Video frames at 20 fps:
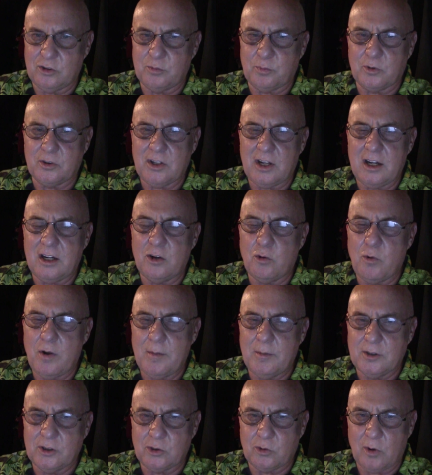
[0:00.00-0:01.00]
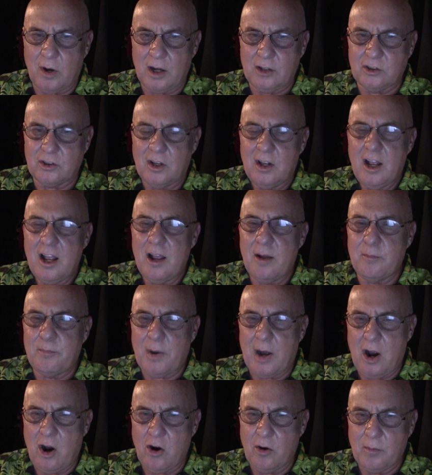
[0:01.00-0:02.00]
pertaining to women's rights,
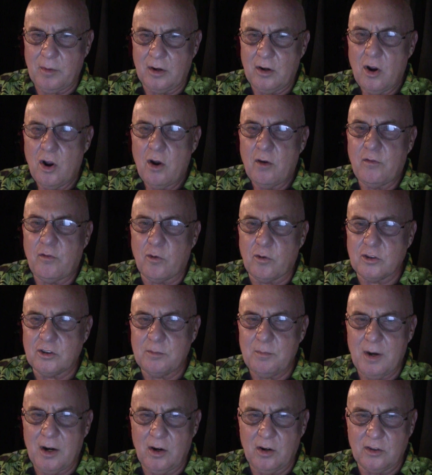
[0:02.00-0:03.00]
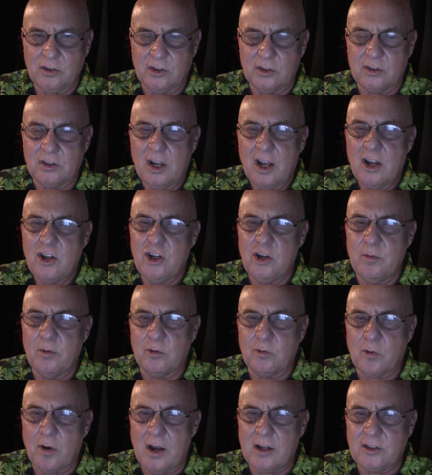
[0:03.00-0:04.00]
empowerment, forced marriages,
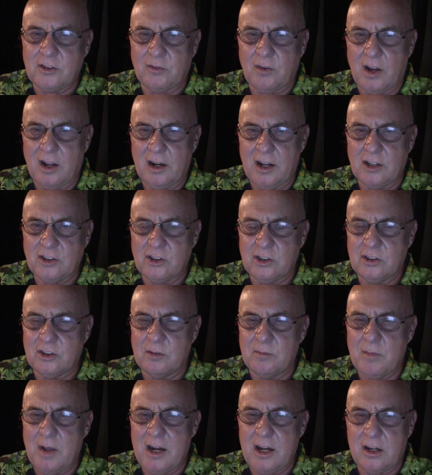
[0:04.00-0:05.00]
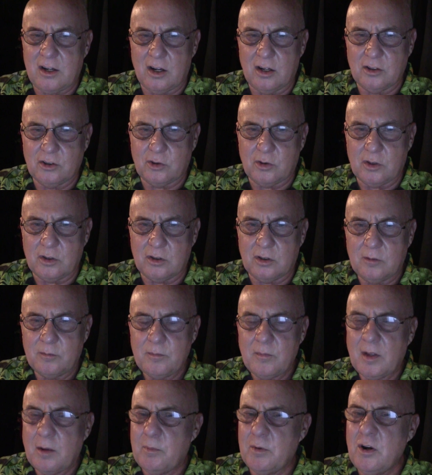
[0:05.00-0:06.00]
human rights violations in many countries.
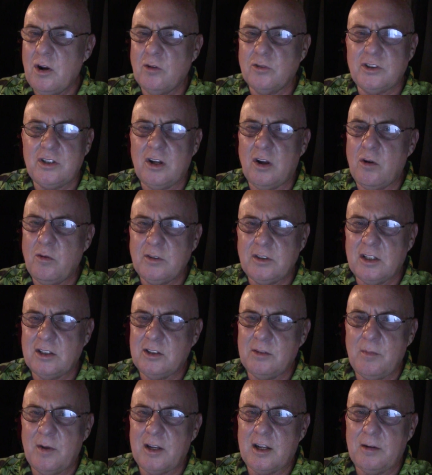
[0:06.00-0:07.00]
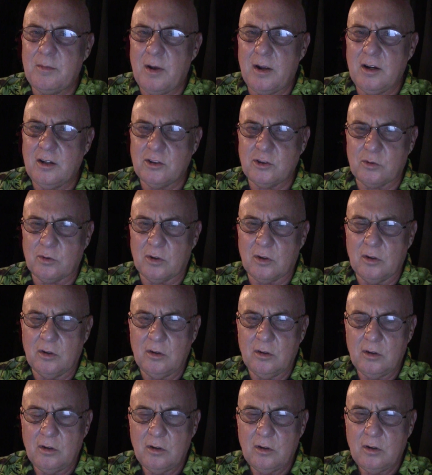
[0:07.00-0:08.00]
But no, she always has to make it about Israel.
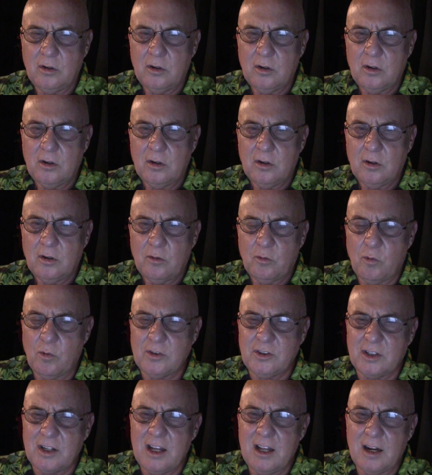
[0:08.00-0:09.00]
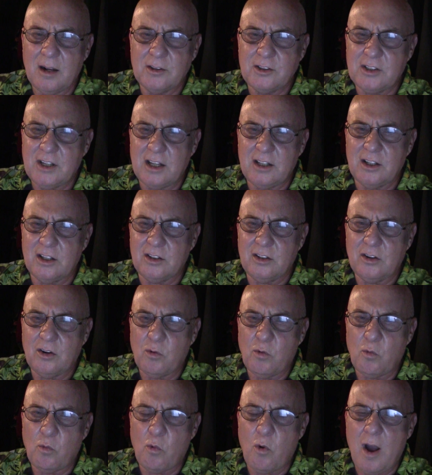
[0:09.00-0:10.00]
Once again, I say that
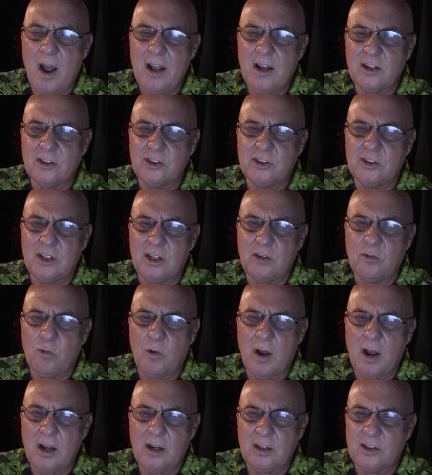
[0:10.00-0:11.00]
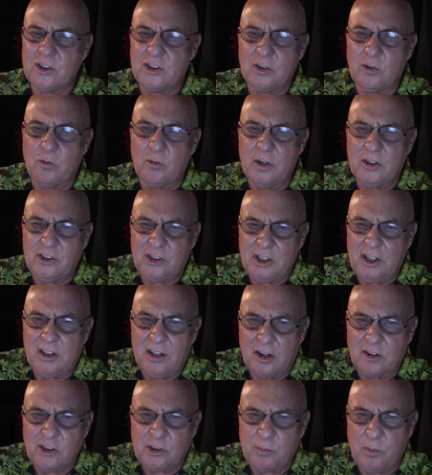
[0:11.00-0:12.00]
why is she
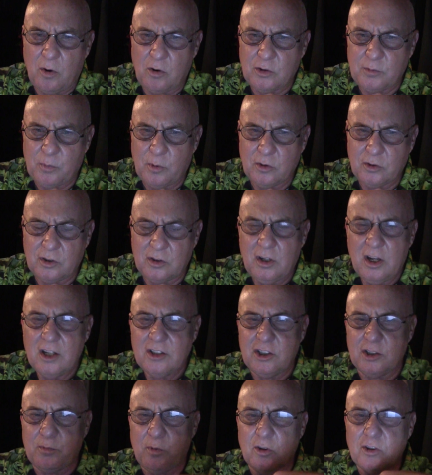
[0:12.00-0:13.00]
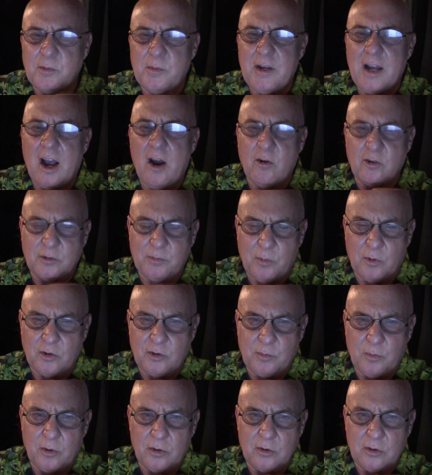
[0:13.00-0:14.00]
their spokesperson? She's supposed to be our
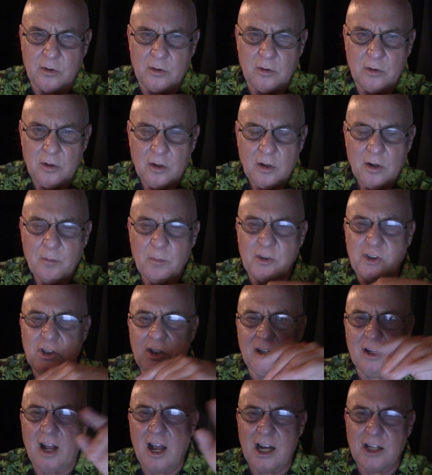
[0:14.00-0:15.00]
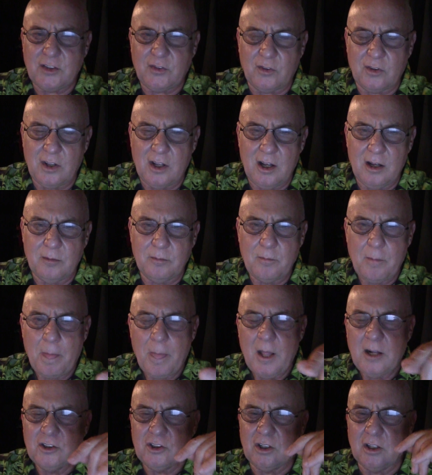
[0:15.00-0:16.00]
spokesperson. But she lies for them.
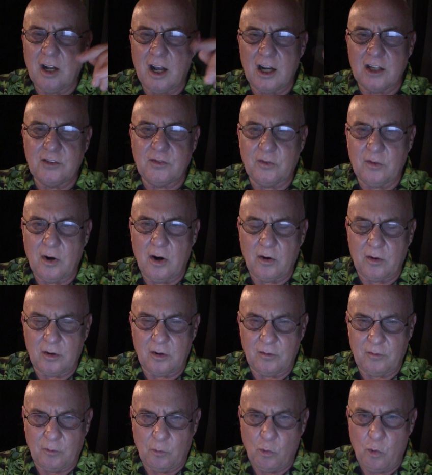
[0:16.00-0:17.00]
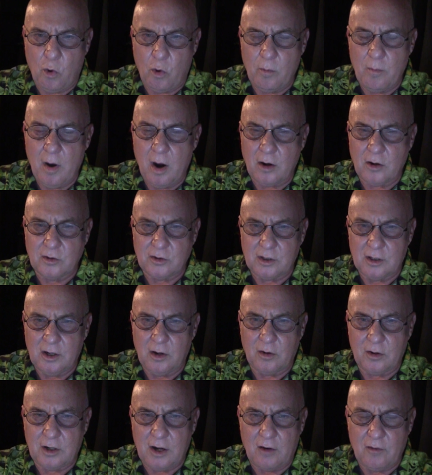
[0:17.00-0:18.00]
She lies for our warmongers and
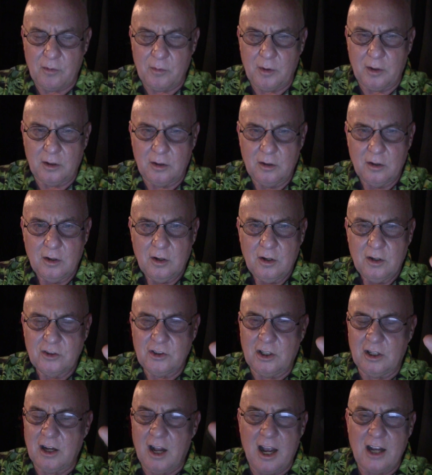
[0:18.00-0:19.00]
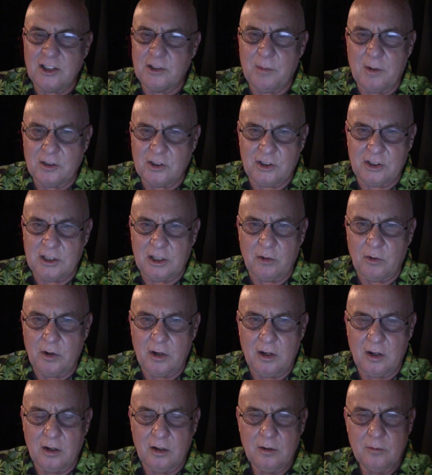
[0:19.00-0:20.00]
our government. She lies about
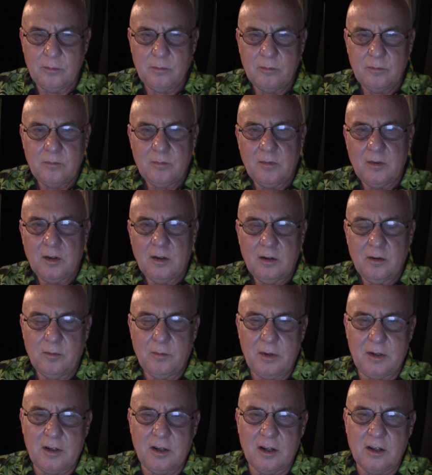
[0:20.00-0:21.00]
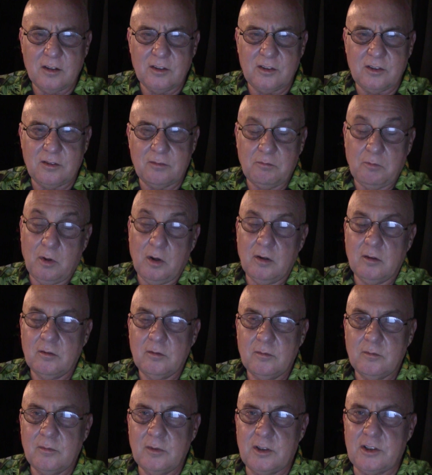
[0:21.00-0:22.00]
Syria because, well,
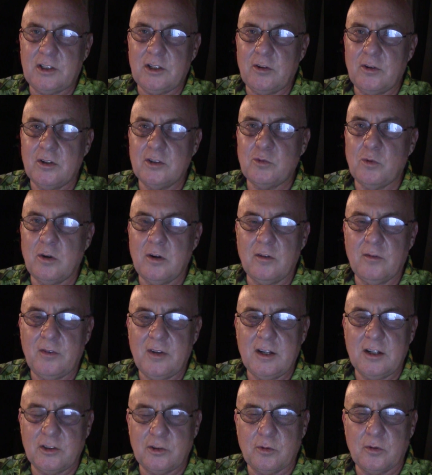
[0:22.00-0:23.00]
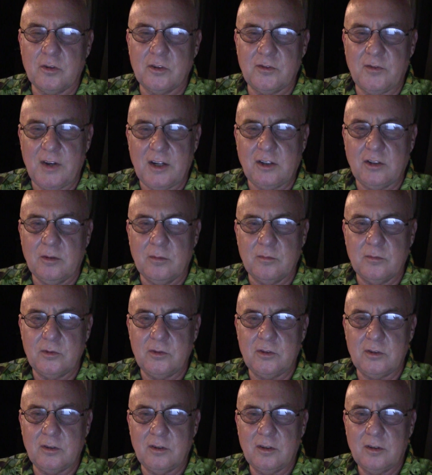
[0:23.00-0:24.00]
Syria is one of Israel's
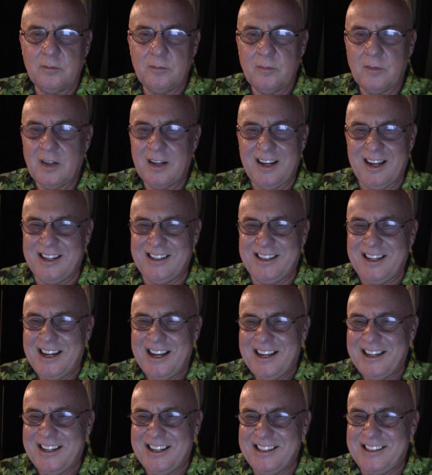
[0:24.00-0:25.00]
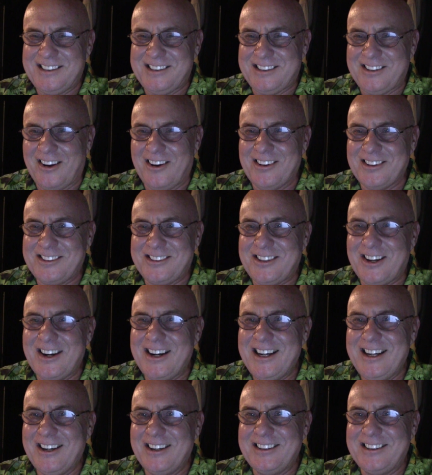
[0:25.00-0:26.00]
victims. It's all
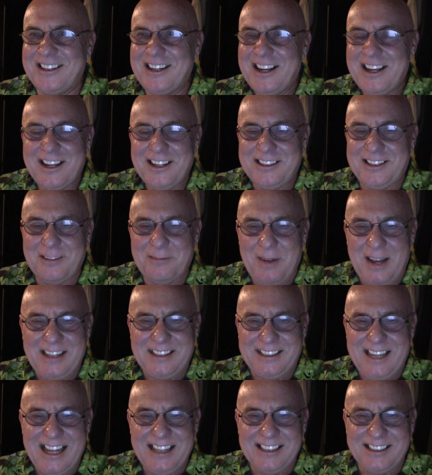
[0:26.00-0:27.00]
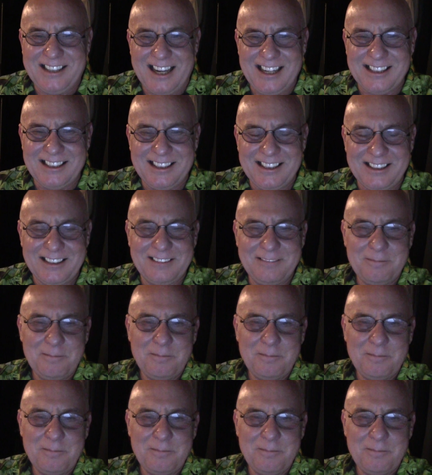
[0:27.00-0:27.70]
starting to make sense, doesn't it?